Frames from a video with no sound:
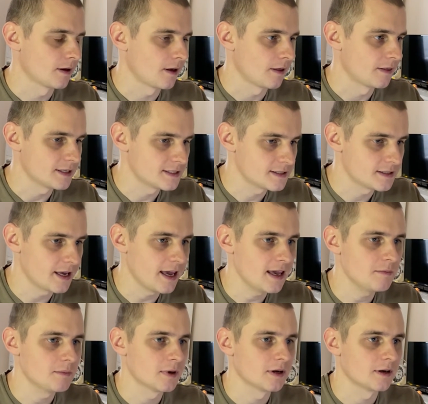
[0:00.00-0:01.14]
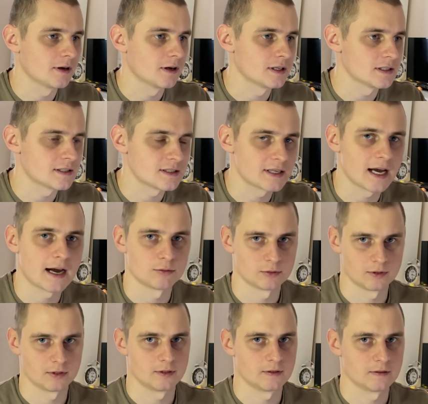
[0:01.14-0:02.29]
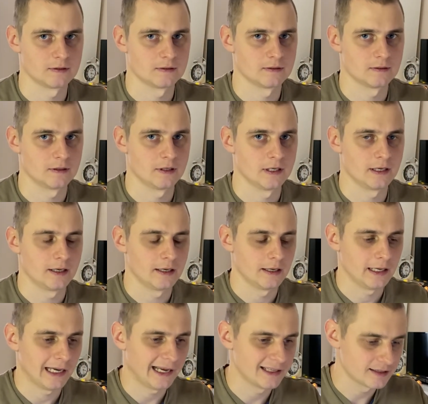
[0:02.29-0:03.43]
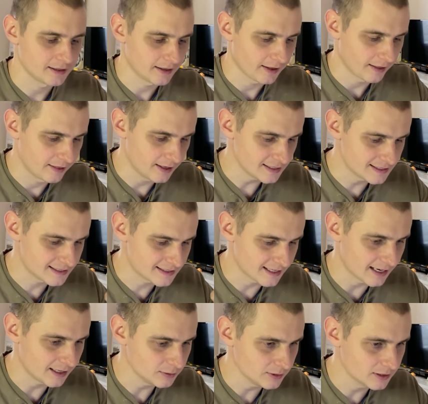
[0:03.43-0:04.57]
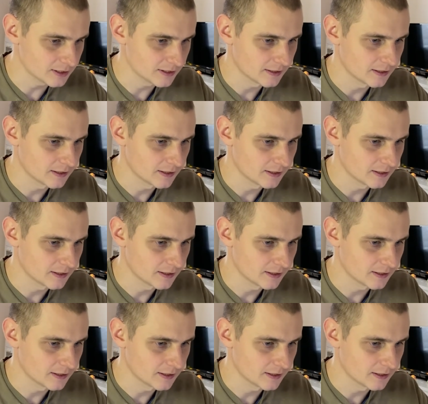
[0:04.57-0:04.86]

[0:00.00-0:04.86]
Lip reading: the same sound, and this sound,